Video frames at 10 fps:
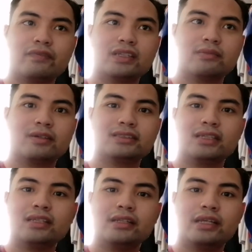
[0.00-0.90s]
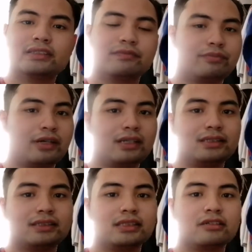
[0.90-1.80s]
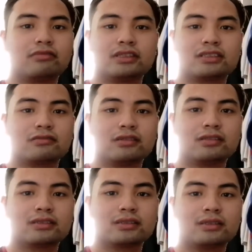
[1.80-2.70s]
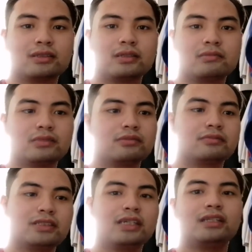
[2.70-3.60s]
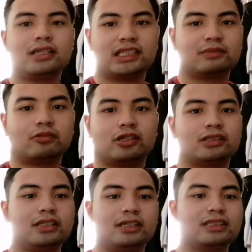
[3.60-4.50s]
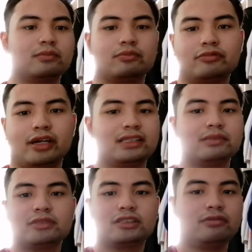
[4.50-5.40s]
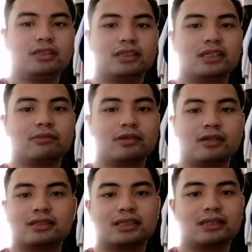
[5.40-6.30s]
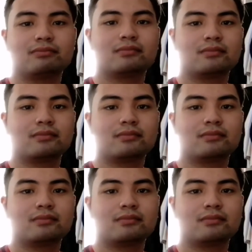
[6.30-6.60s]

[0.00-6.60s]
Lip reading: after about 10 days of practicing the crisscross. Well, 10 days plus like some breaks in between there because I